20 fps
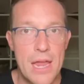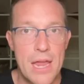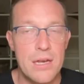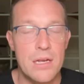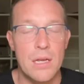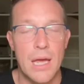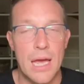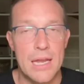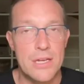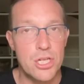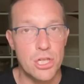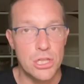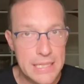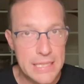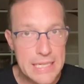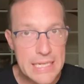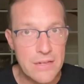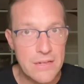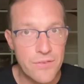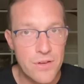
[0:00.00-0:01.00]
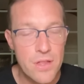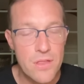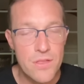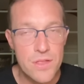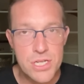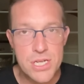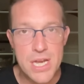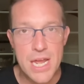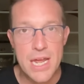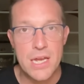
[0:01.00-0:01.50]
and to leave
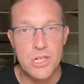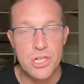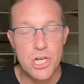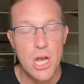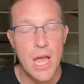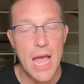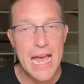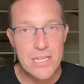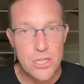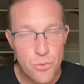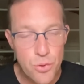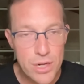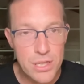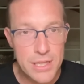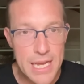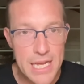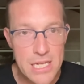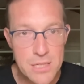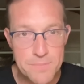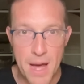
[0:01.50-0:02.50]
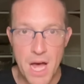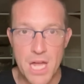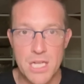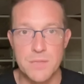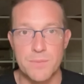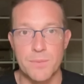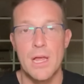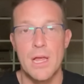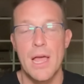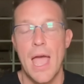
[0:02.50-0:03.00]
the stage as quickly as
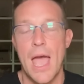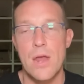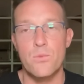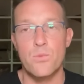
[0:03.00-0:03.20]
possible.